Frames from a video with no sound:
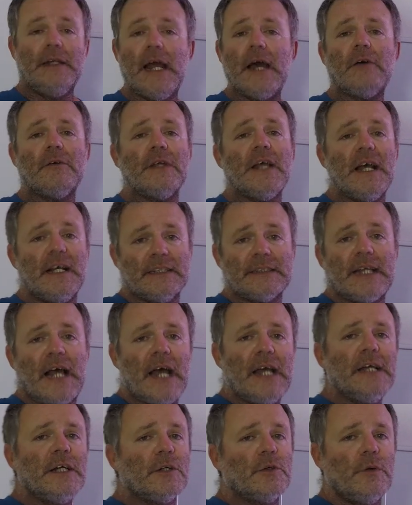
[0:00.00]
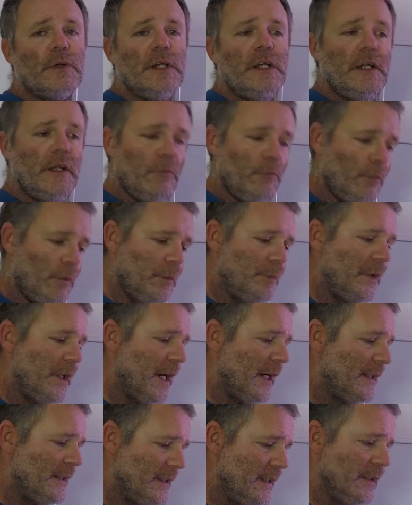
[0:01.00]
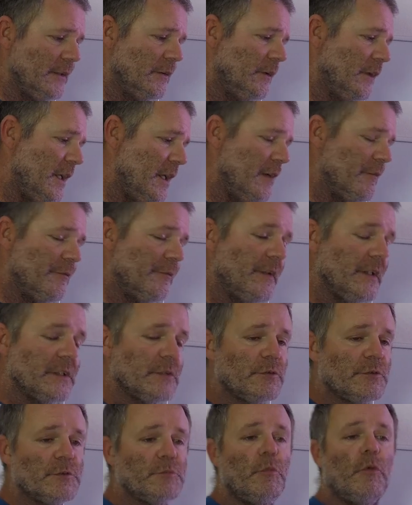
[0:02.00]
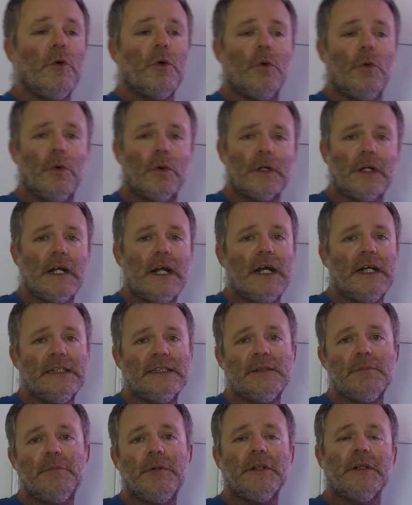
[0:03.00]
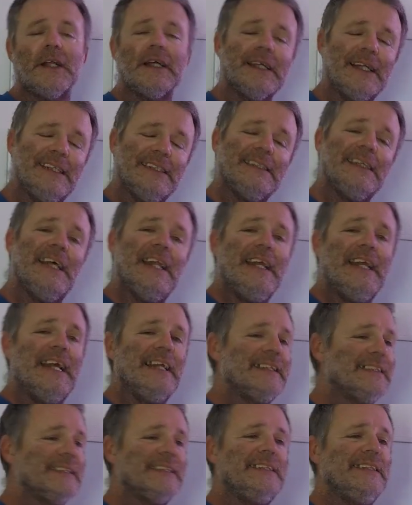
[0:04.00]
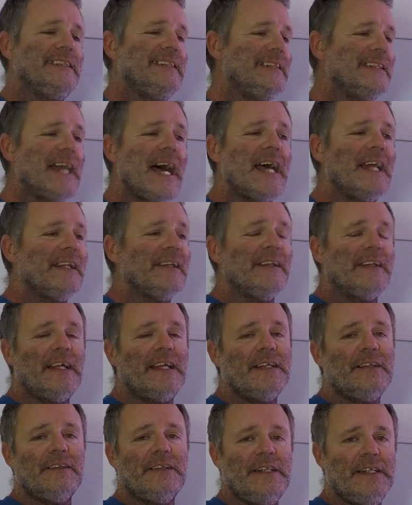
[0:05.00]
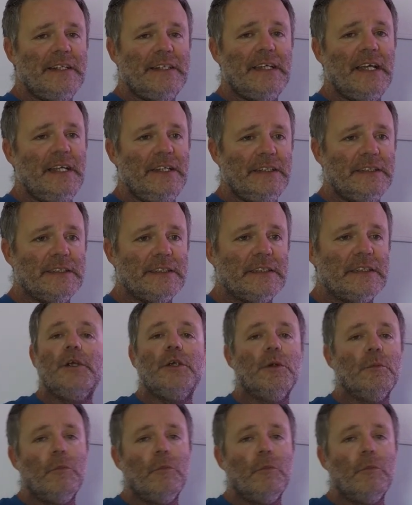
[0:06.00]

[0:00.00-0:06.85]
Now, yes, I agree it would be ideal if this was more organized, but like I said, that's not likely the case. You're